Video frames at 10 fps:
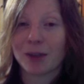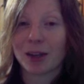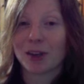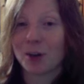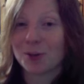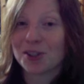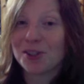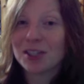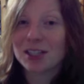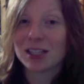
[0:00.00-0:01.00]

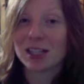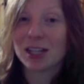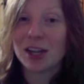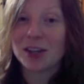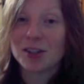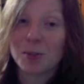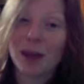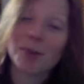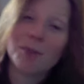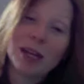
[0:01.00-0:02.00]
opportunity to
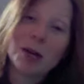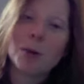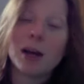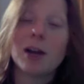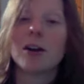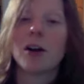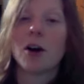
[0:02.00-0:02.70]
make me aware